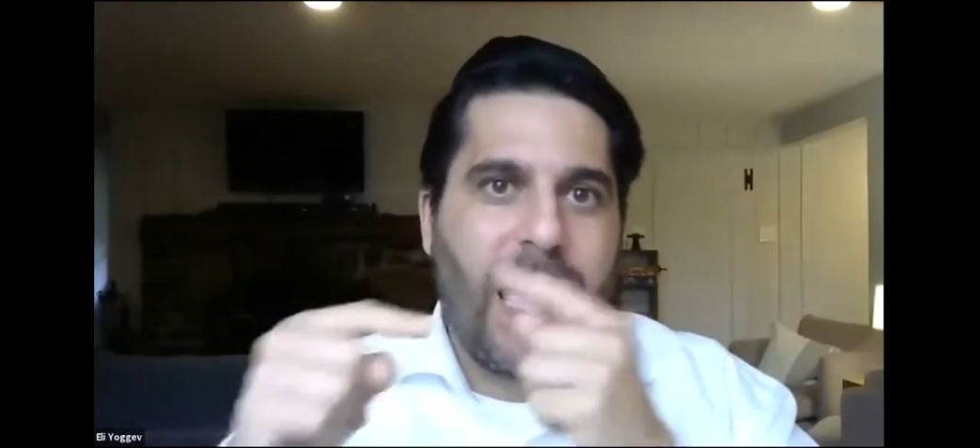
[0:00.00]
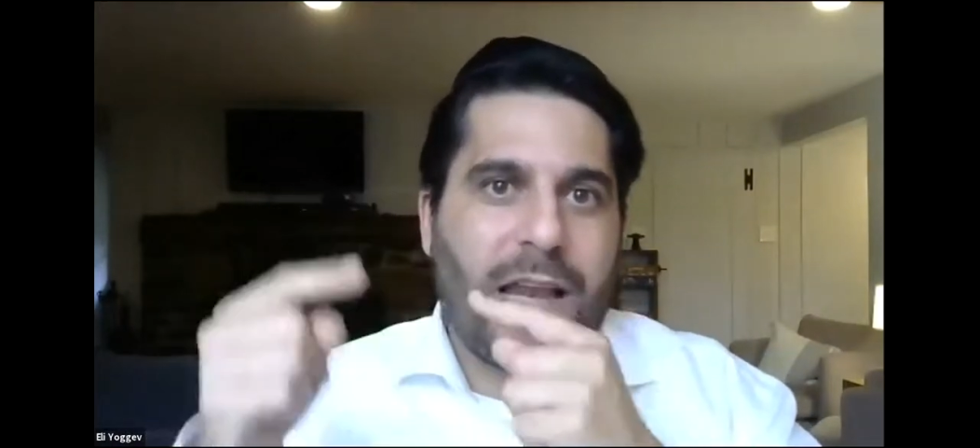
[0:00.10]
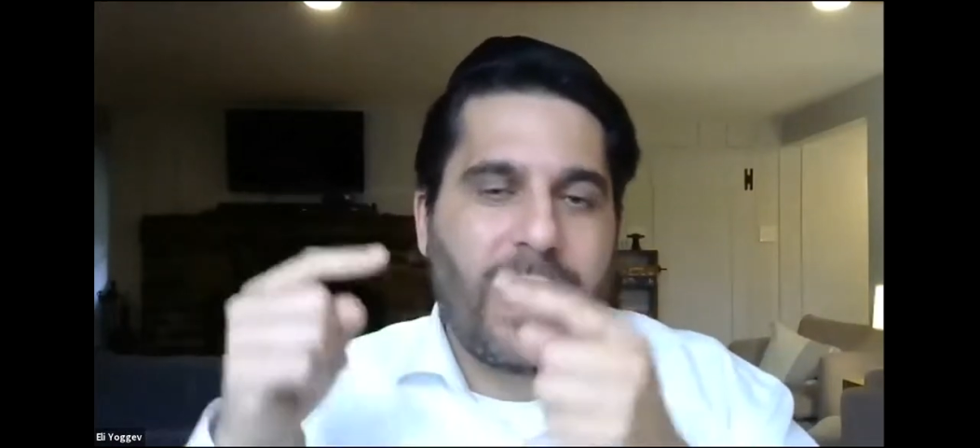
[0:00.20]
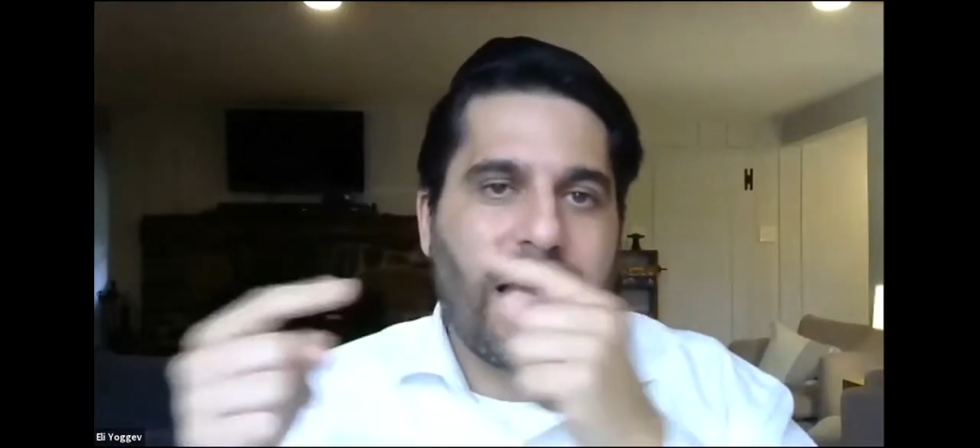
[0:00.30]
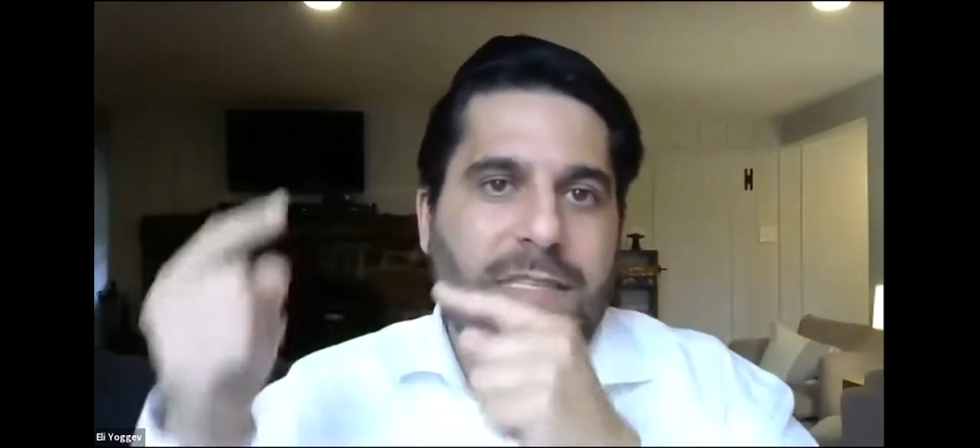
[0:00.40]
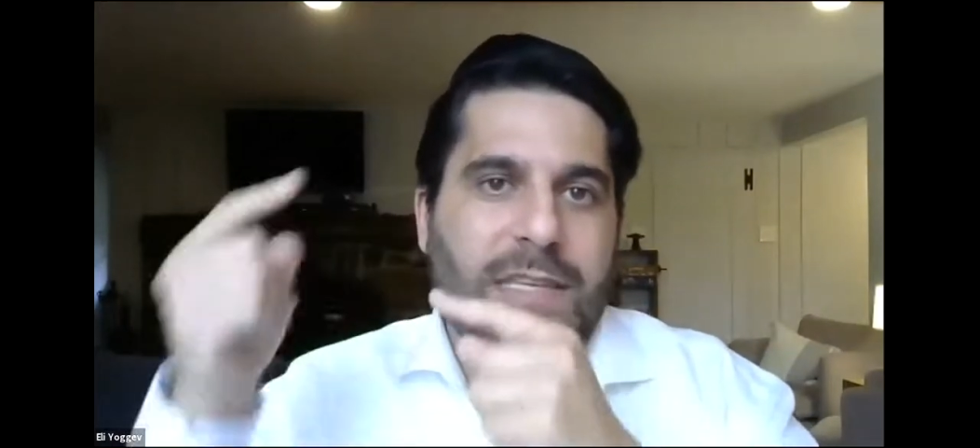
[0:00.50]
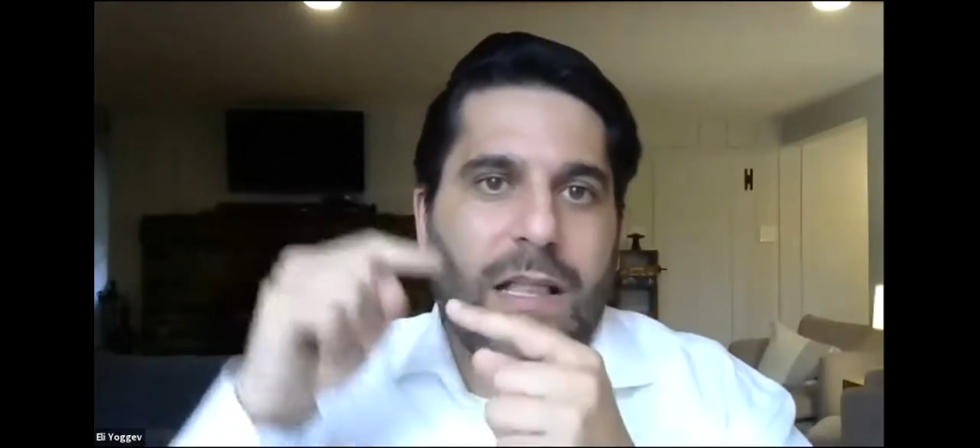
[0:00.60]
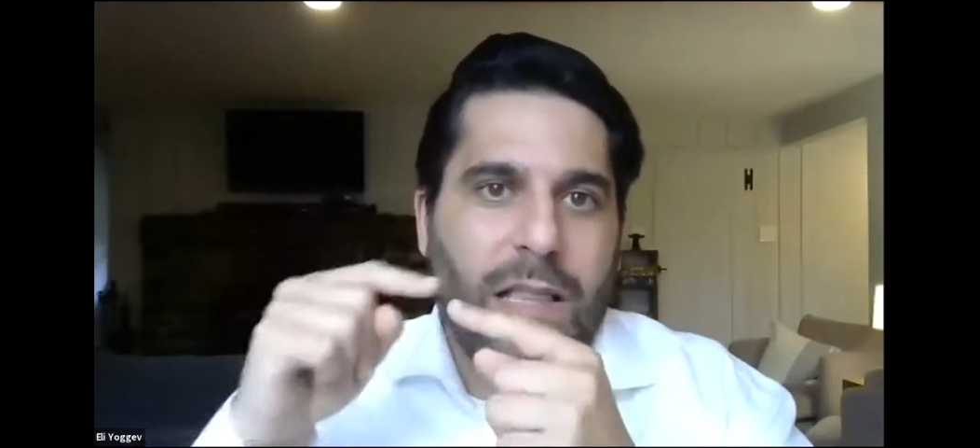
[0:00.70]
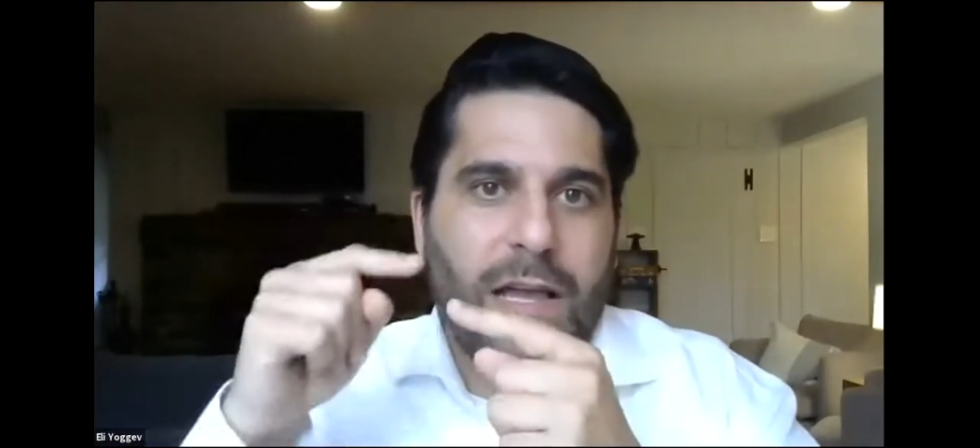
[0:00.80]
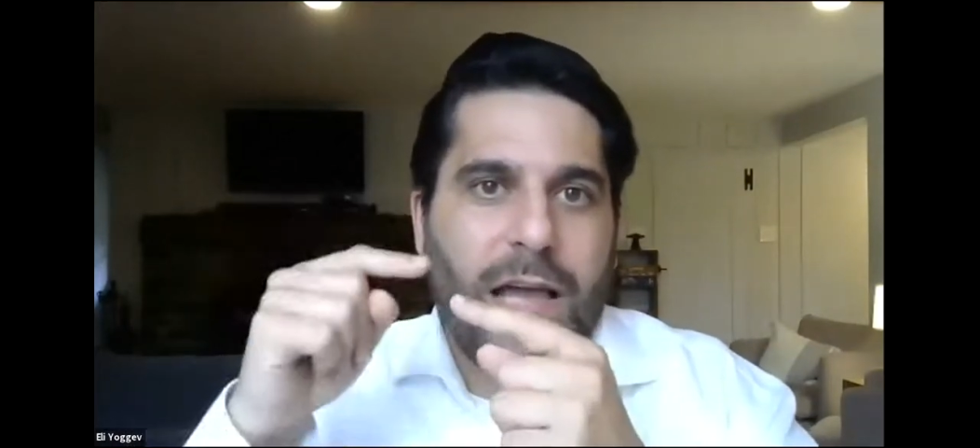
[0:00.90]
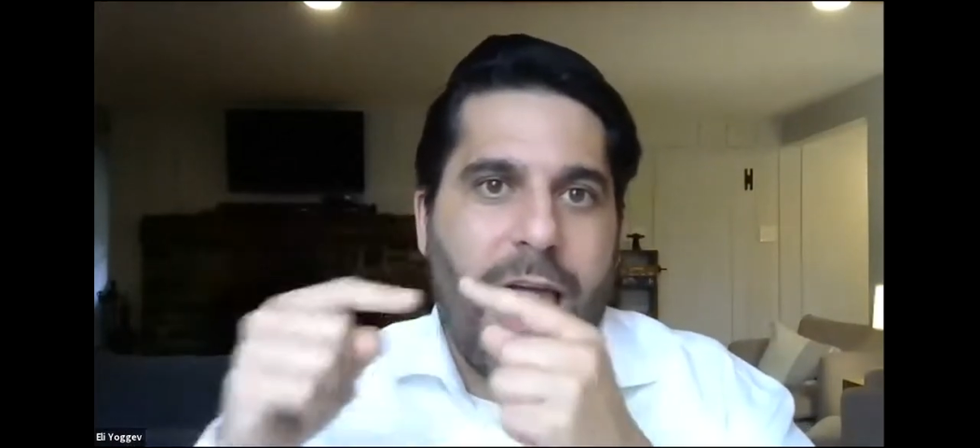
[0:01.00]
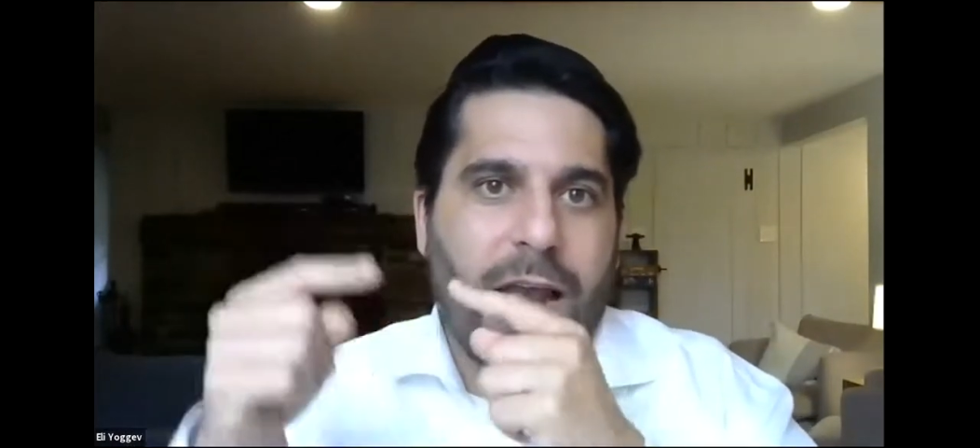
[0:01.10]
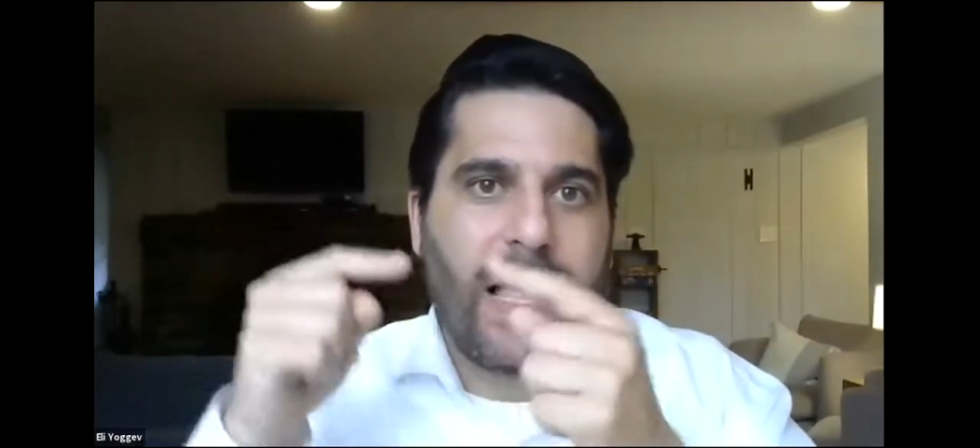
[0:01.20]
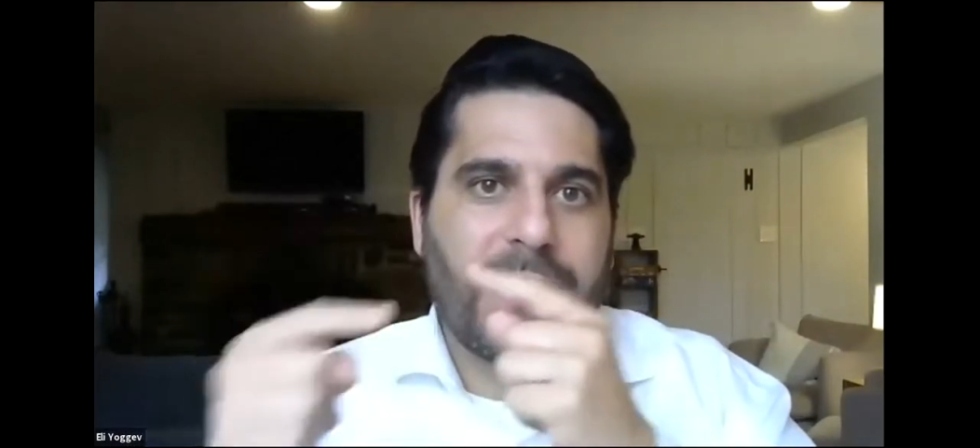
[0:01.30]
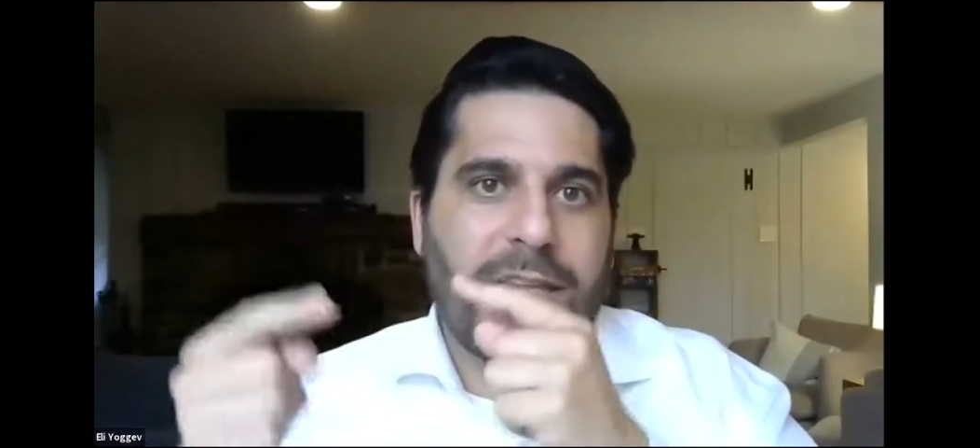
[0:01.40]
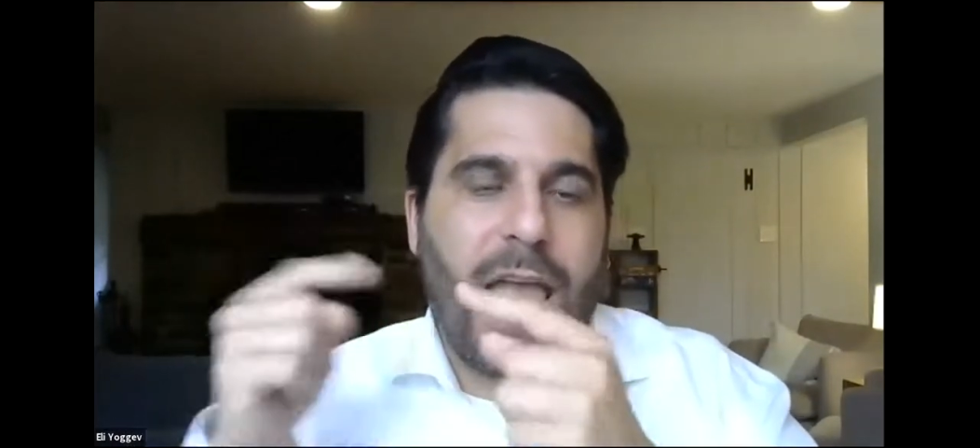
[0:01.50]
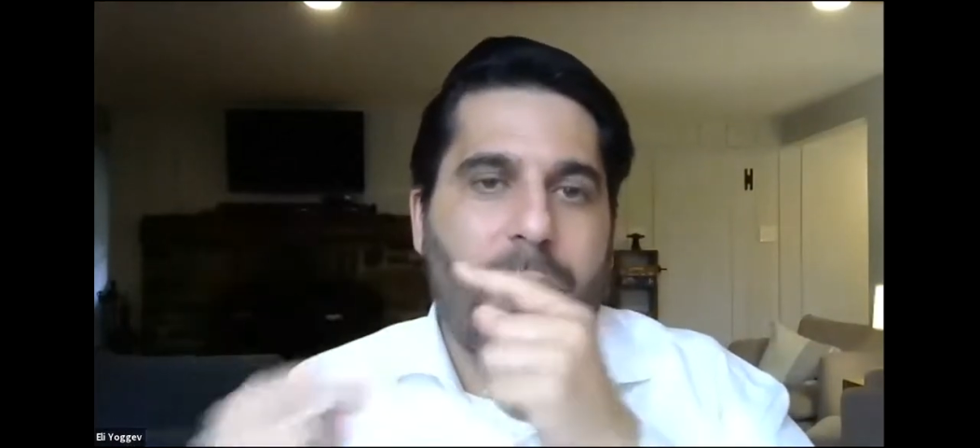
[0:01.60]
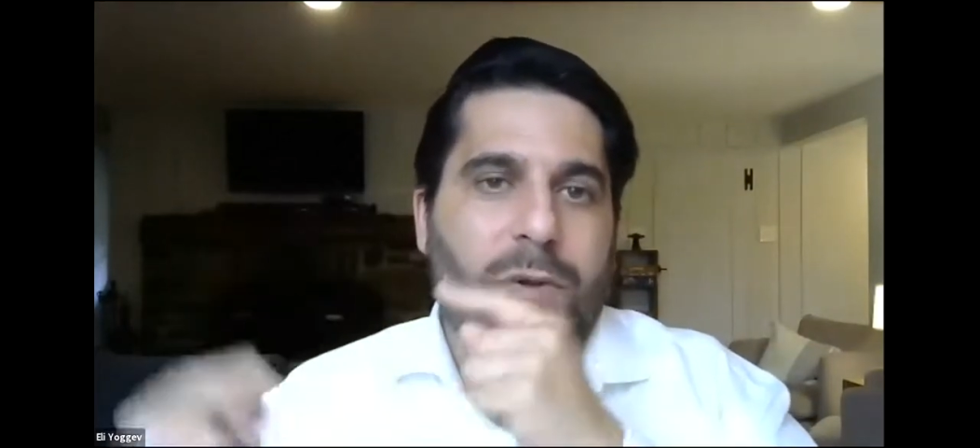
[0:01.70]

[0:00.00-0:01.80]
analyzing halacha, analyzing how